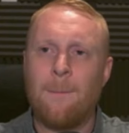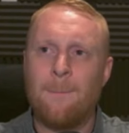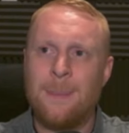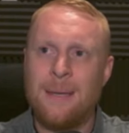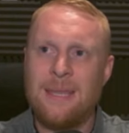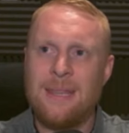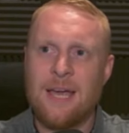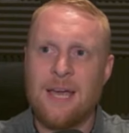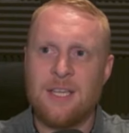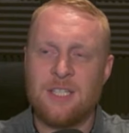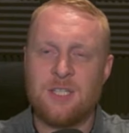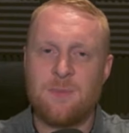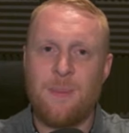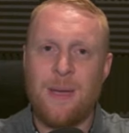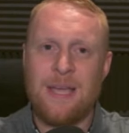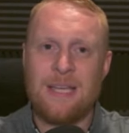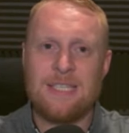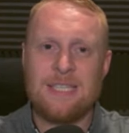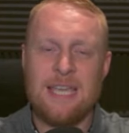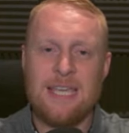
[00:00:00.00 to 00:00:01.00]
be that
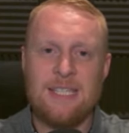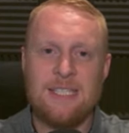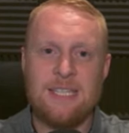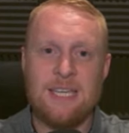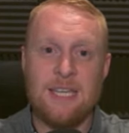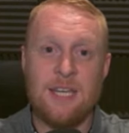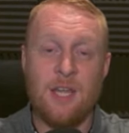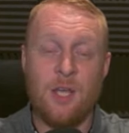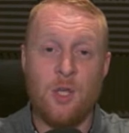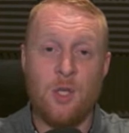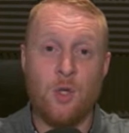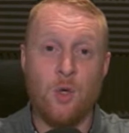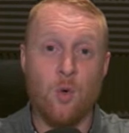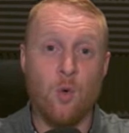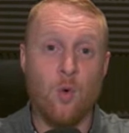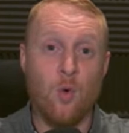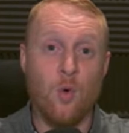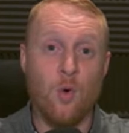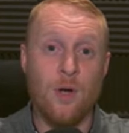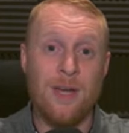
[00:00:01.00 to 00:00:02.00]
spectating
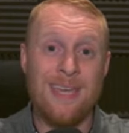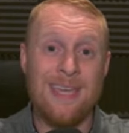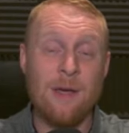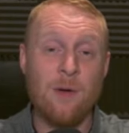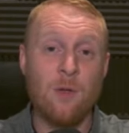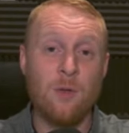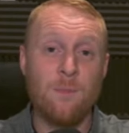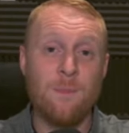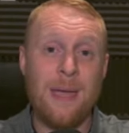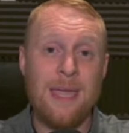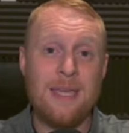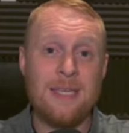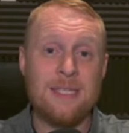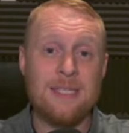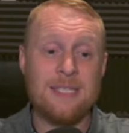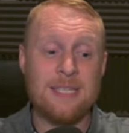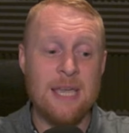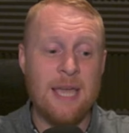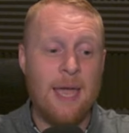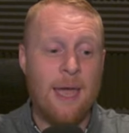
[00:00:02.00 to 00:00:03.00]
your
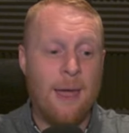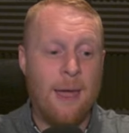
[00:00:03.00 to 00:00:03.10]
guildmates.